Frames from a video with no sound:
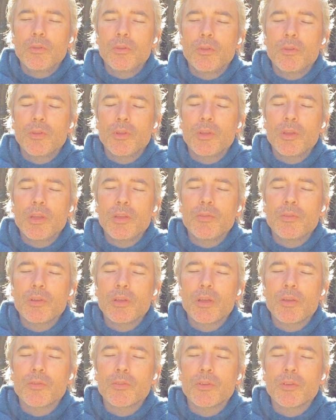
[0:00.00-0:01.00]
And then even
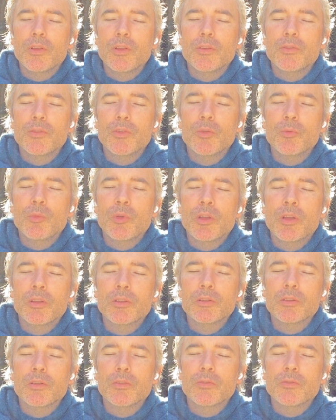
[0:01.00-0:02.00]
after these few
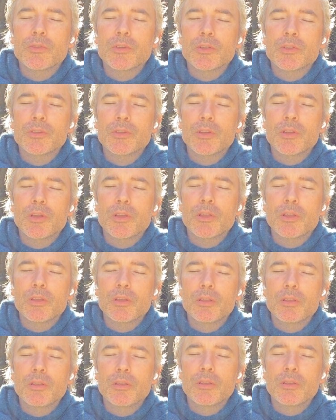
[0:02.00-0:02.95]
minutes of just sitting,